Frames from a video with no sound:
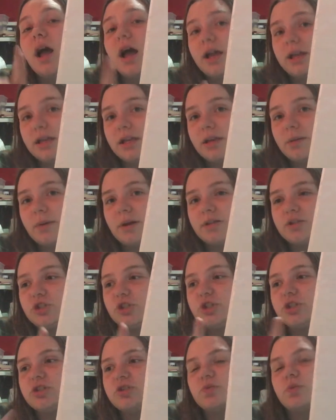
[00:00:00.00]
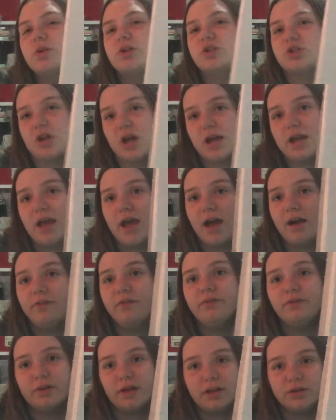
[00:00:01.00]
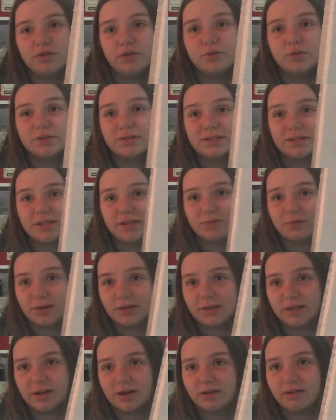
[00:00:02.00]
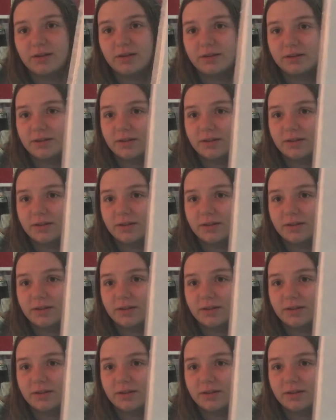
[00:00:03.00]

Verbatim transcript: IKEA bed sheets, which I have. You can see right there.